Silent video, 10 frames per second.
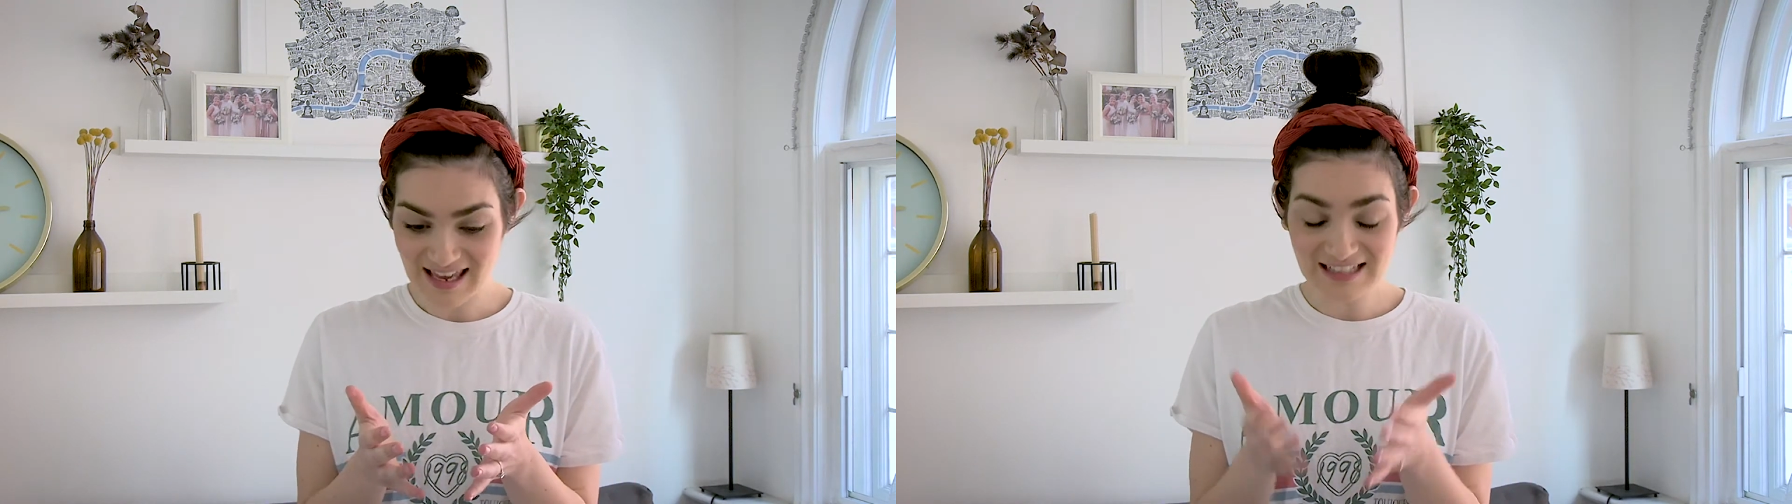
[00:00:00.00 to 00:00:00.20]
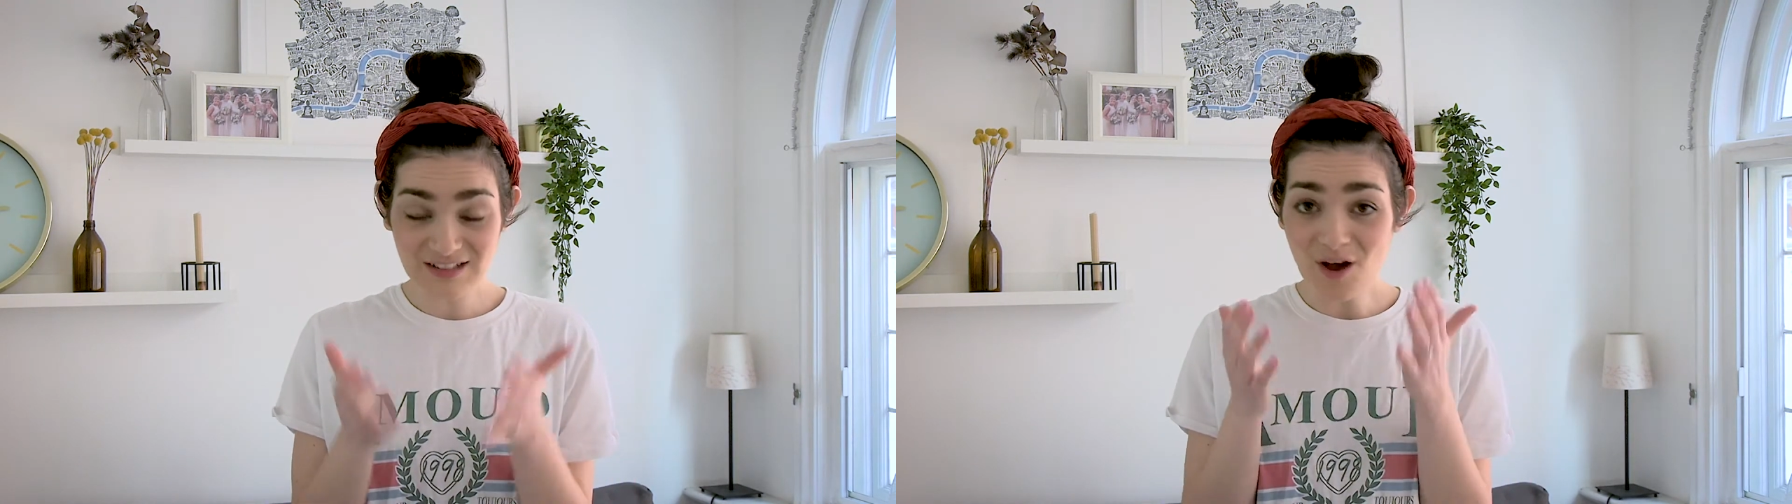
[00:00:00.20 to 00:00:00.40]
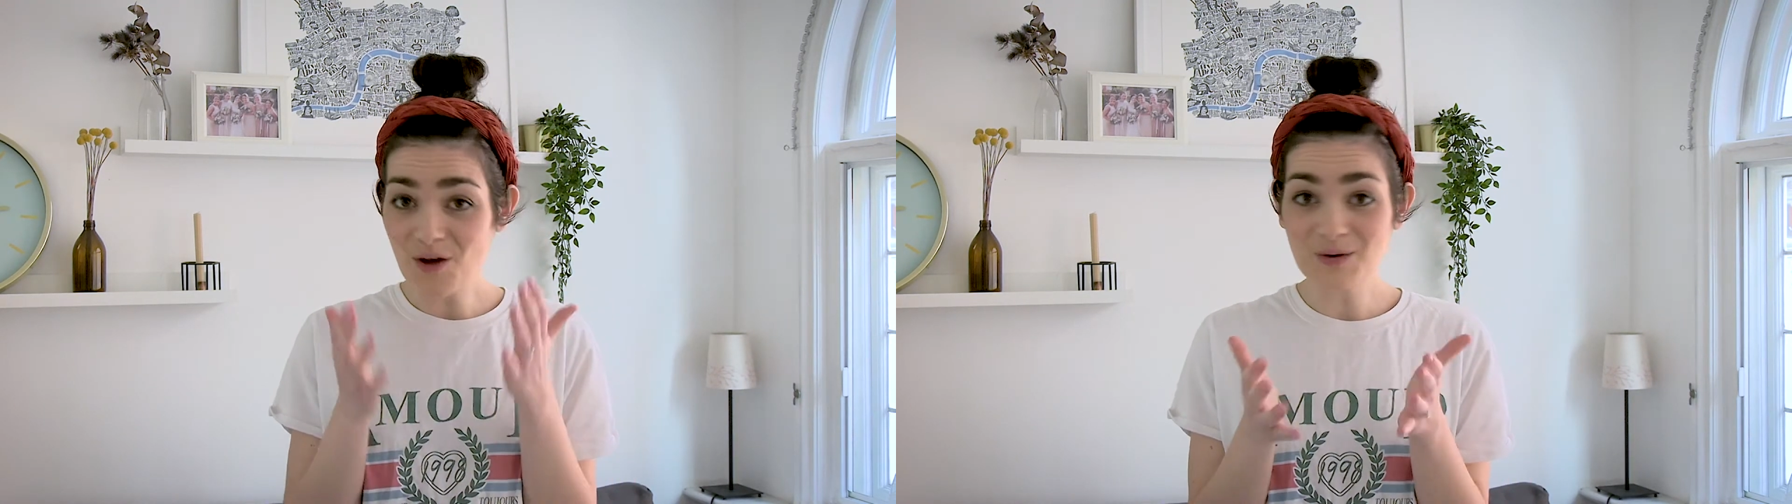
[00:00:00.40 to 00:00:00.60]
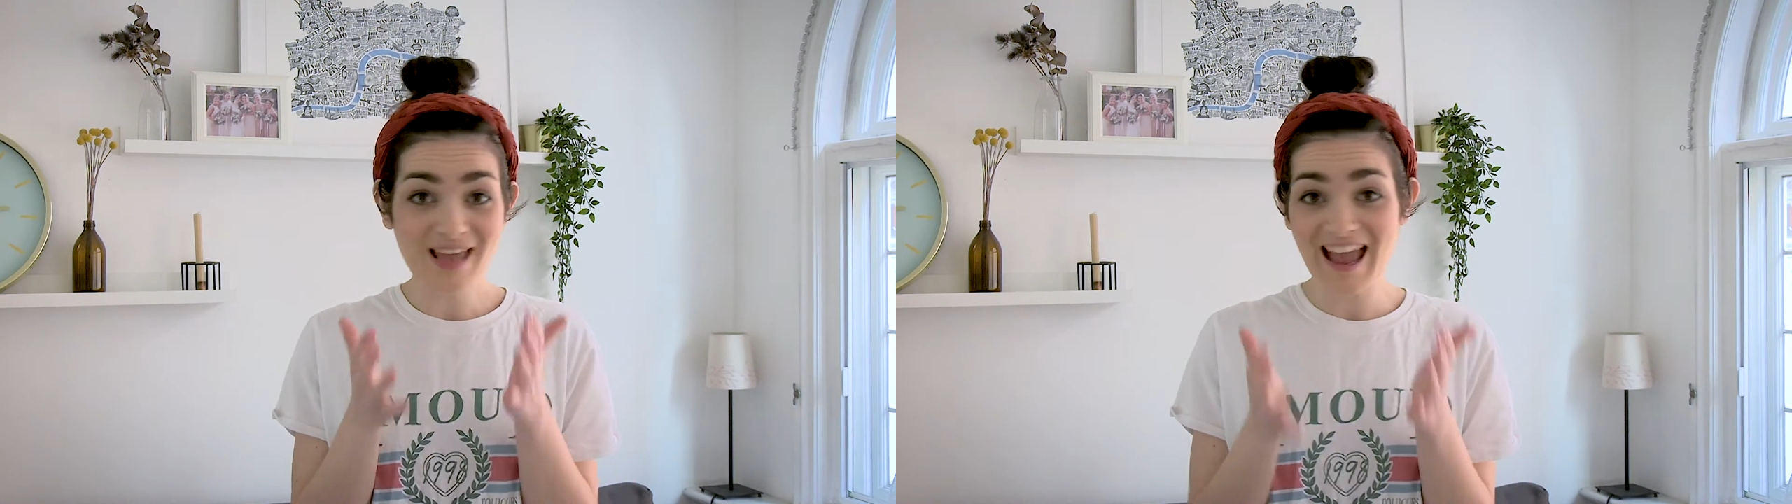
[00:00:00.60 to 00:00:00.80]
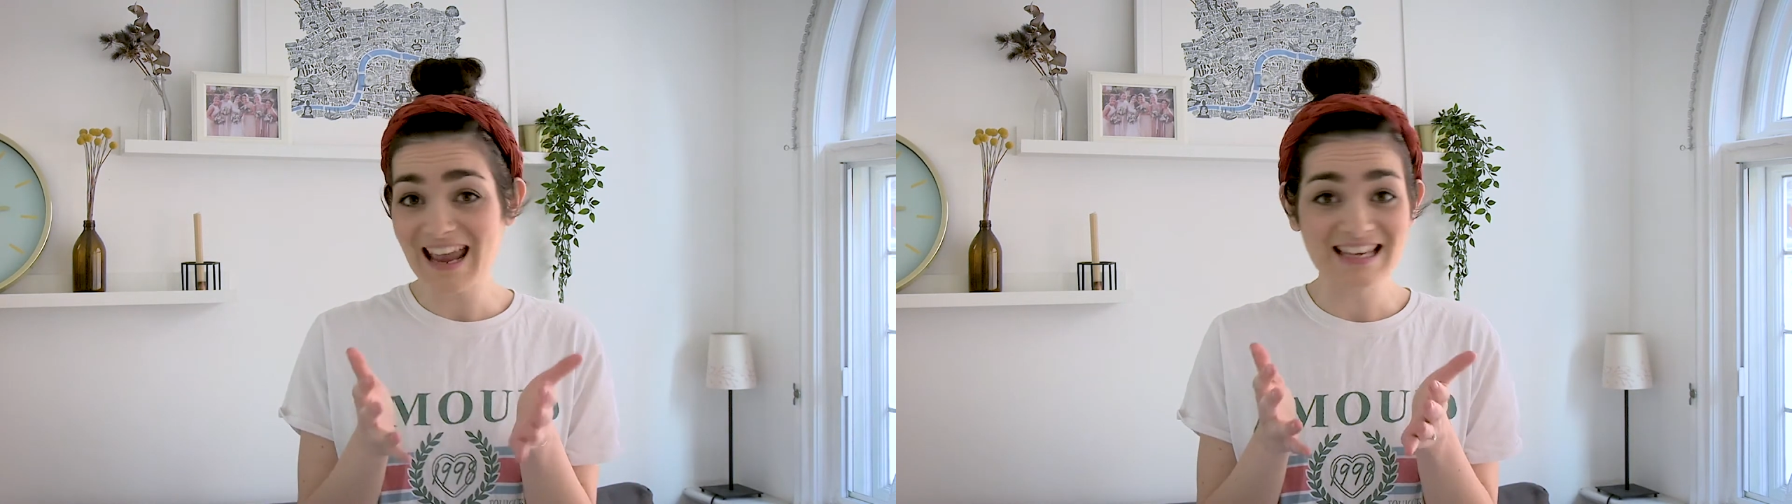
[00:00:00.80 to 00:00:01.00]
It's
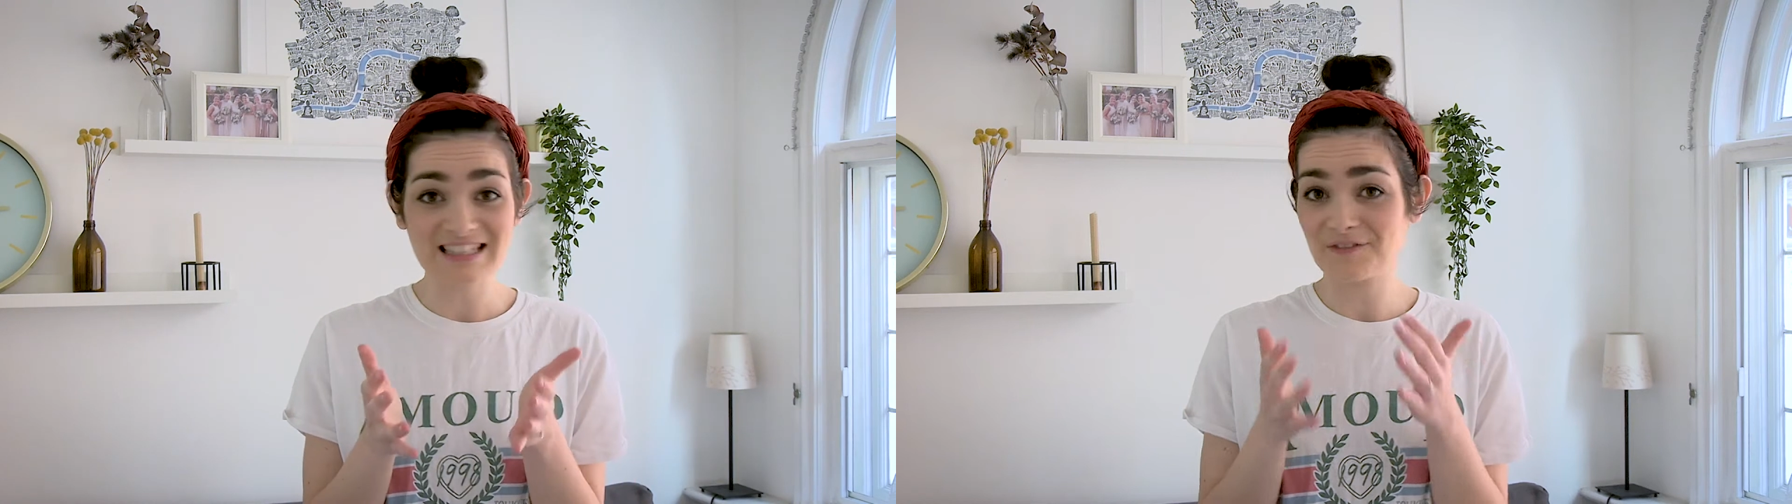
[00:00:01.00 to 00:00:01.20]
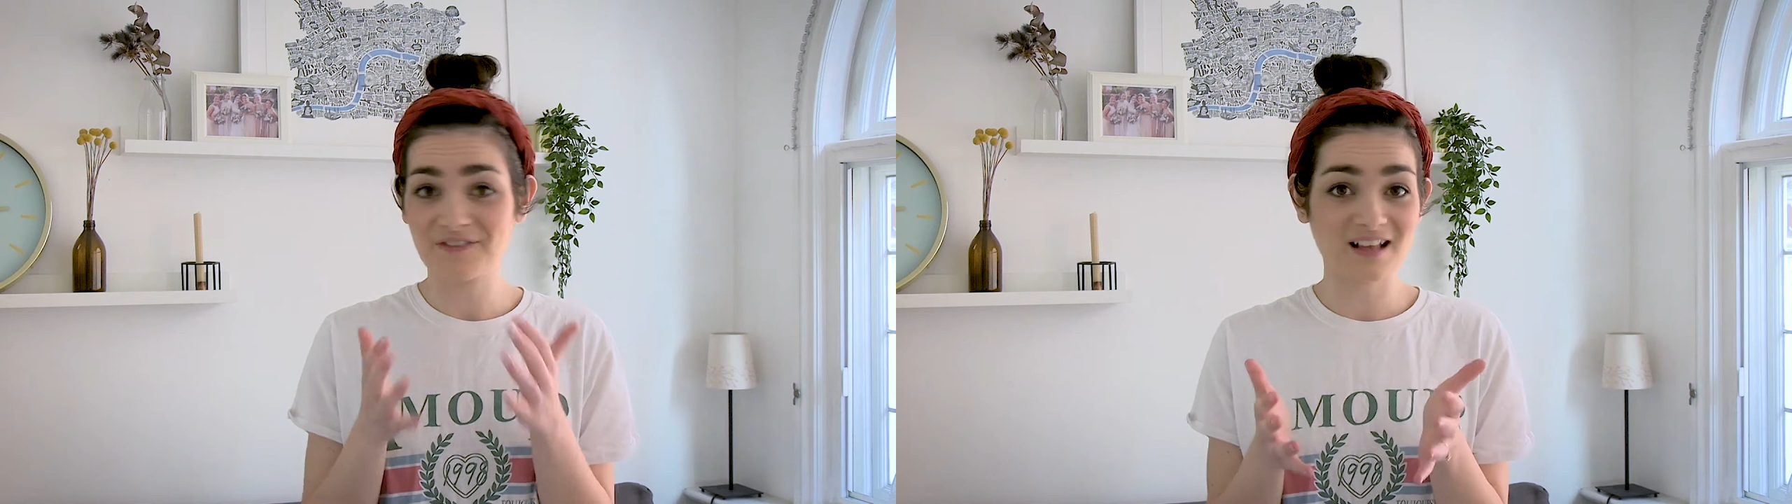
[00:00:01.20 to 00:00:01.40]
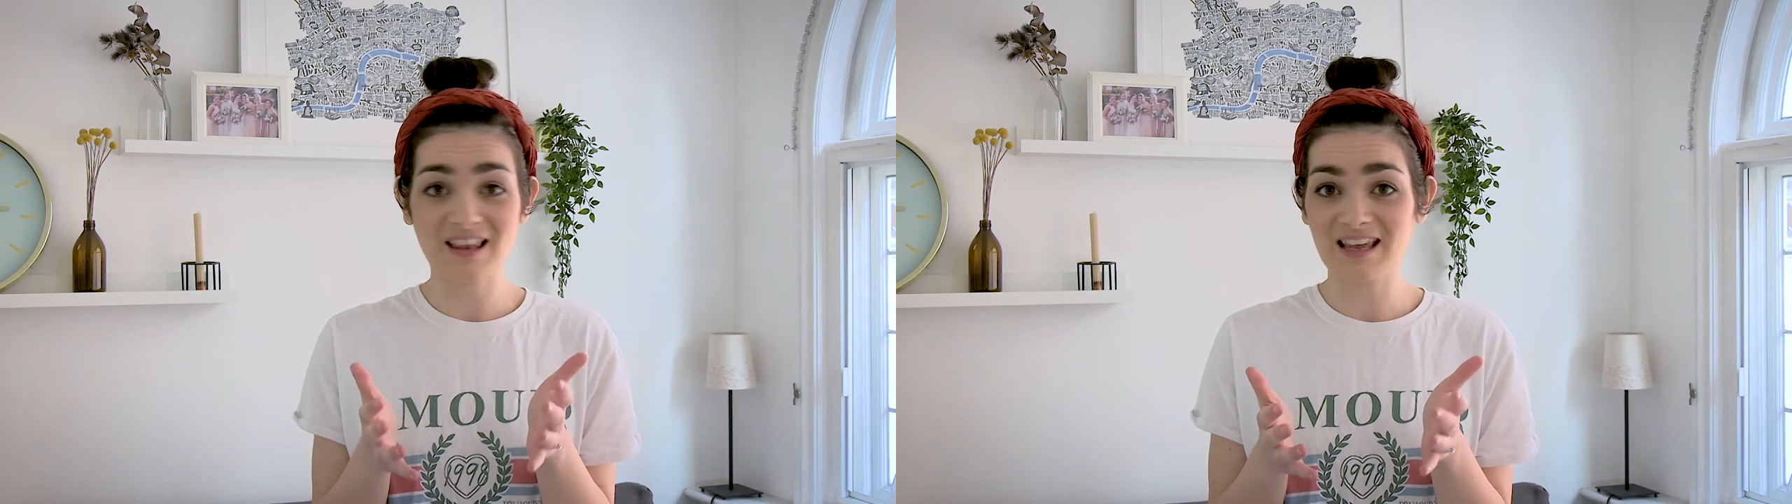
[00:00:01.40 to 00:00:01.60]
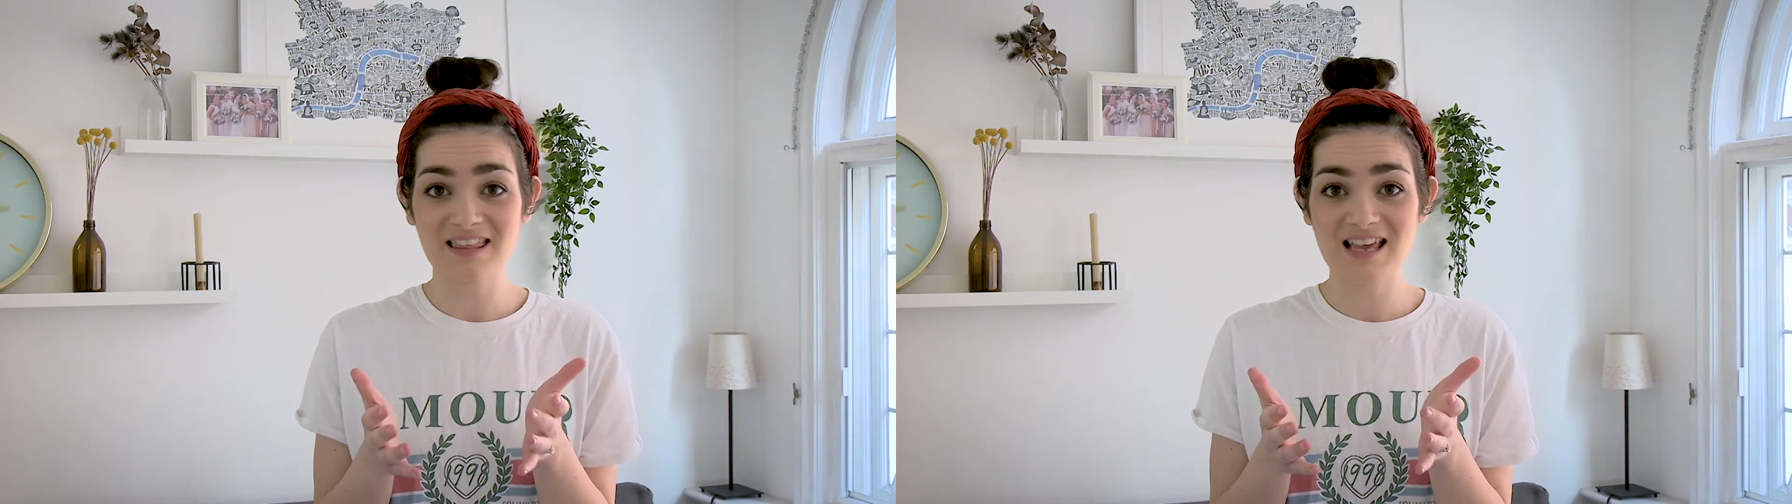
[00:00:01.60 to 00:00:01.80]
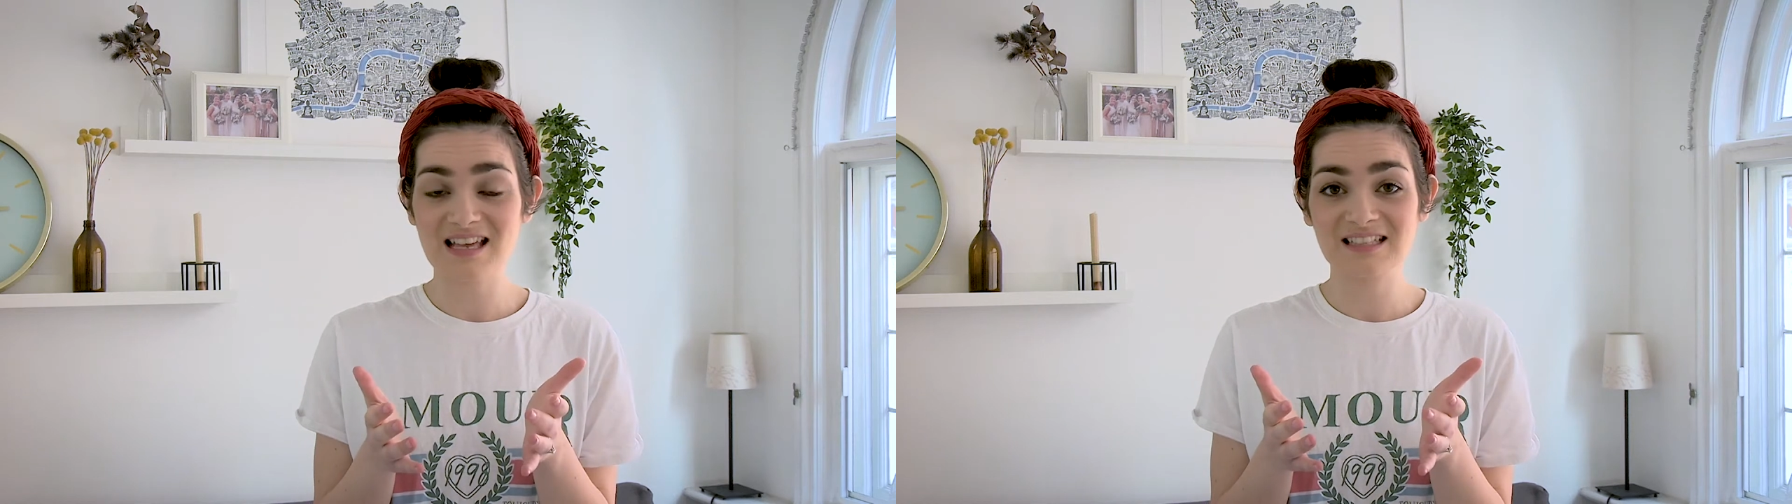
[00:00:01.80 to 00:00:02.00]
okay to feel like
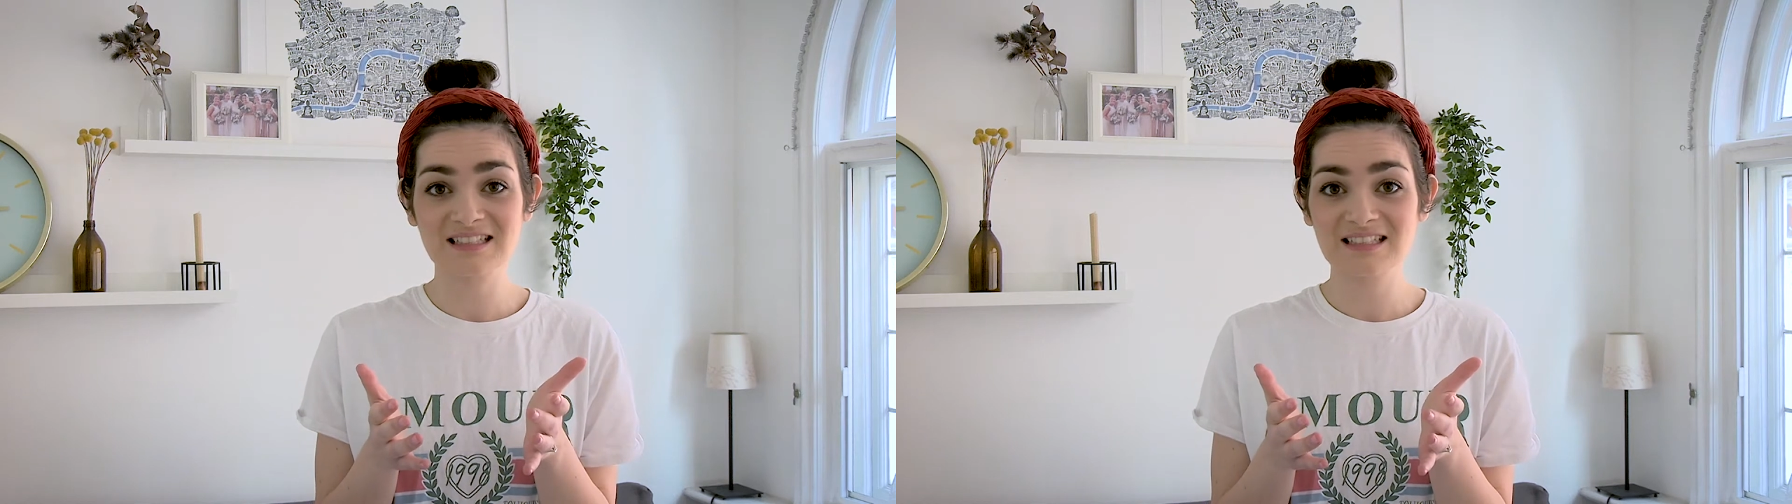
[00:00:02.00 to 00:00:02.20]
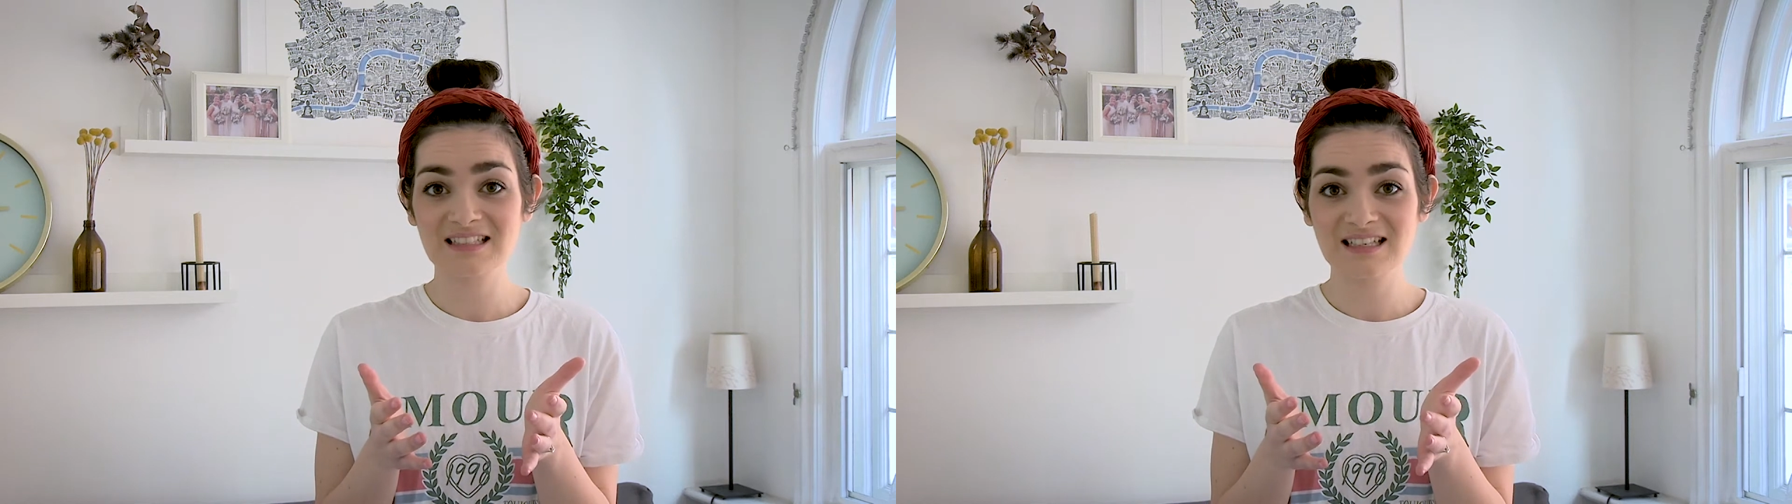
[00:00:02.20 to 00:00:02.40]
this.